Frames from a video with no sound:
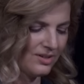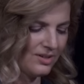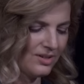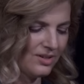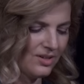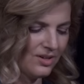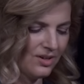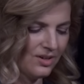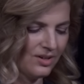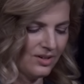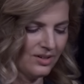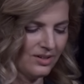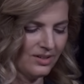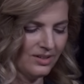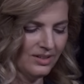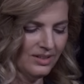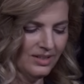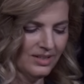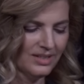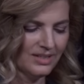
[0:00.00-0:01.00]

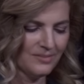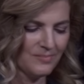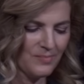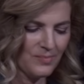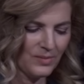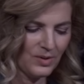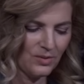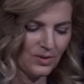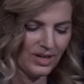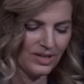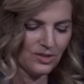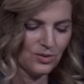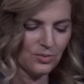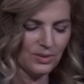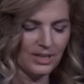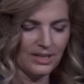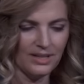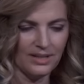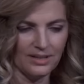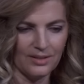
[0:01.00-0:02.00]
Carl
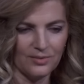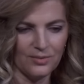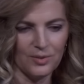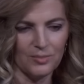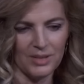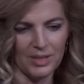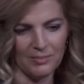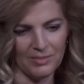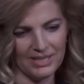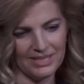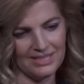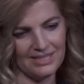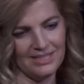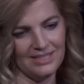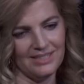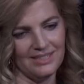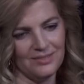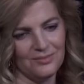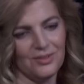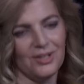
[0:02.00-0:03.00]
graduating from
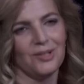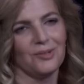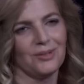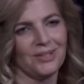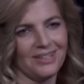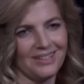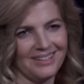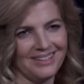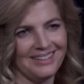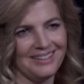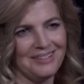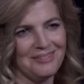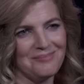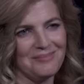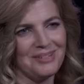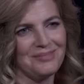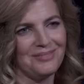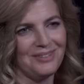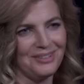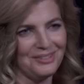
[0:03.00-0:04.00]
MIT, following in
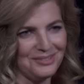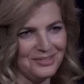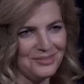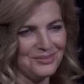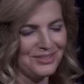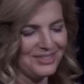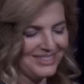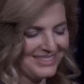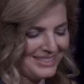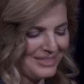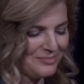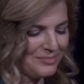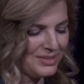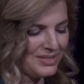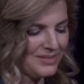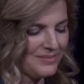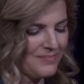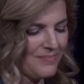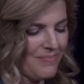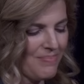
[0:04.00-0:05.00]
my father's footsteps.